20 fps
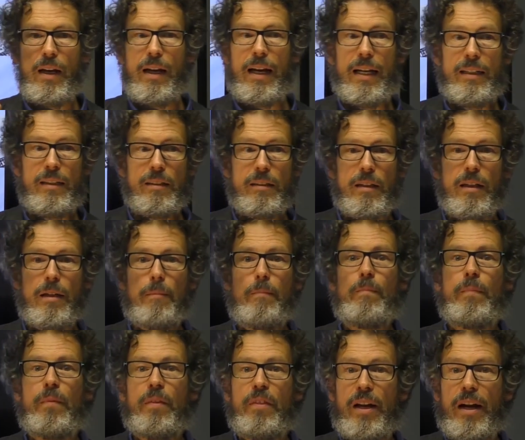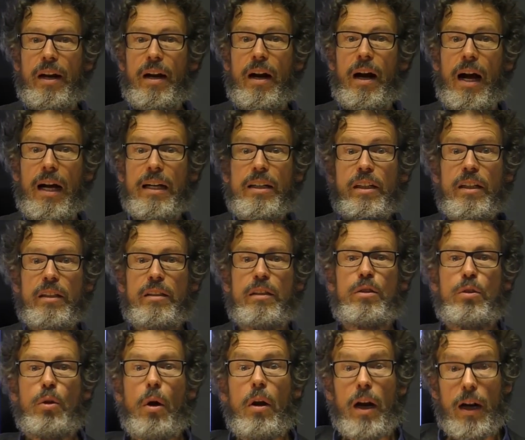and there are
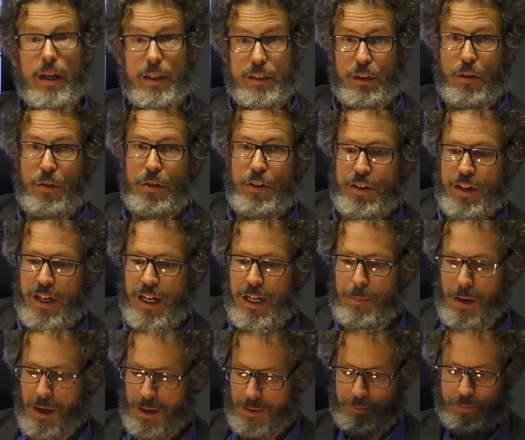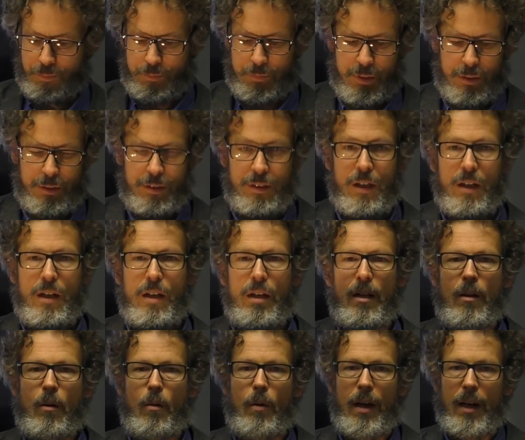$100 on the table.
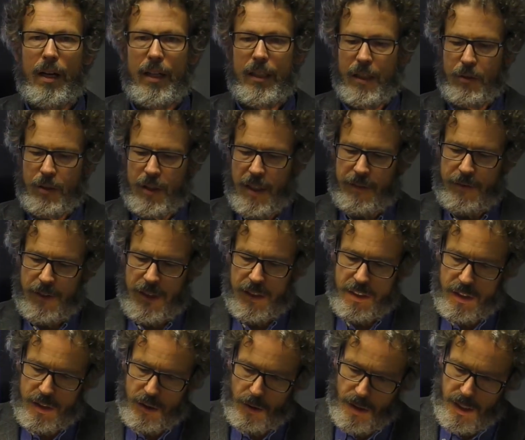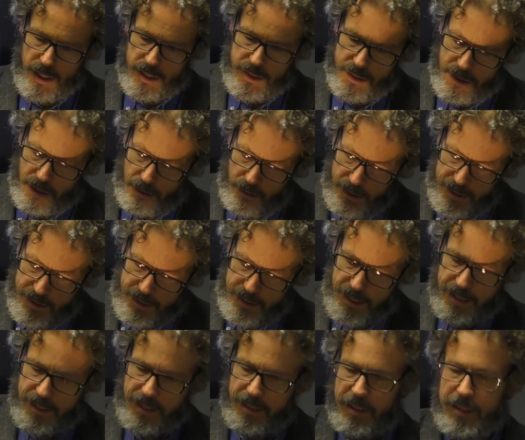Well, I don't have $100, so let's
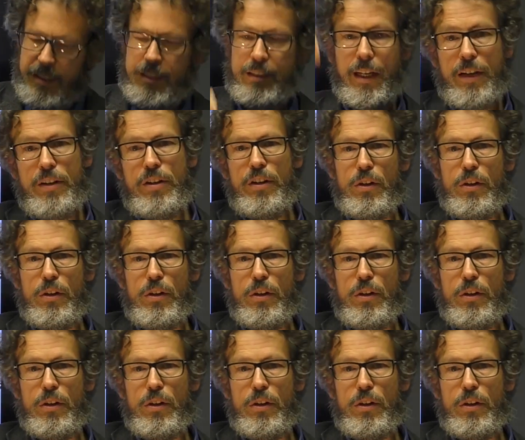say it's 10